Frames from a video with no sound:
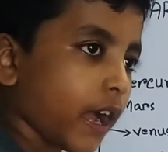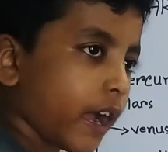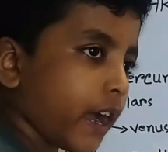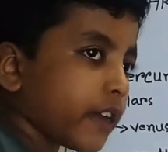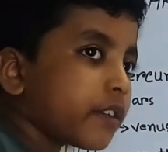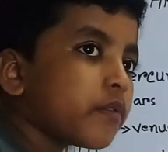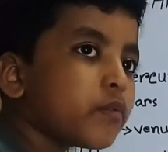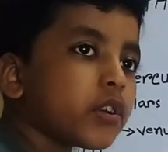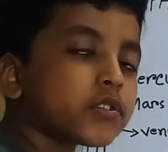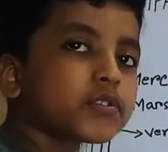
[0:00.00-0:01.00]
I
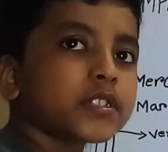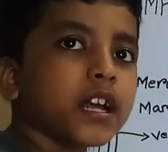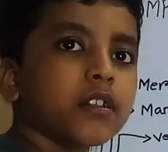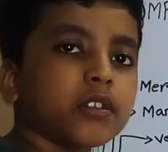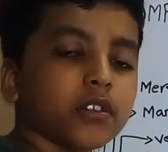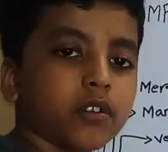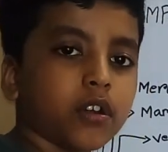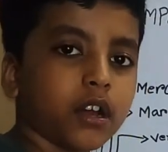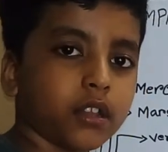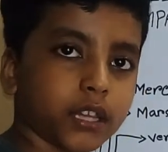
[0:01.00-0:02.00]
want to tell you
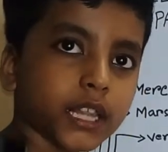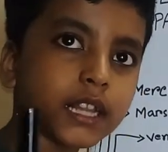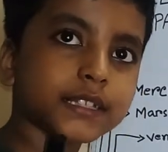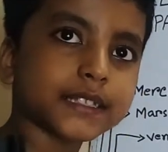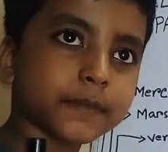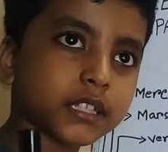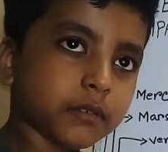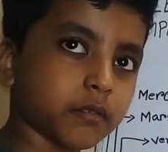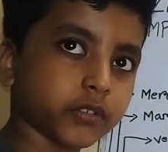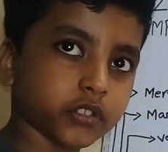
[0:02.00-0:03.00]
a little
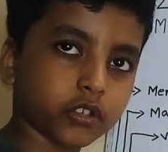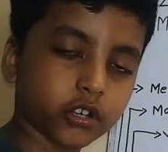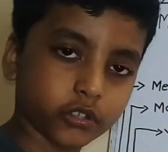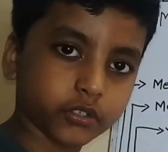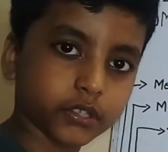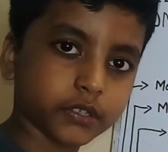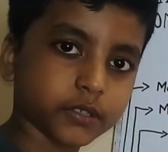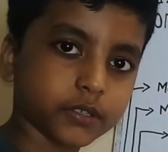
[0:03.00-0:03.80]
something about Earth.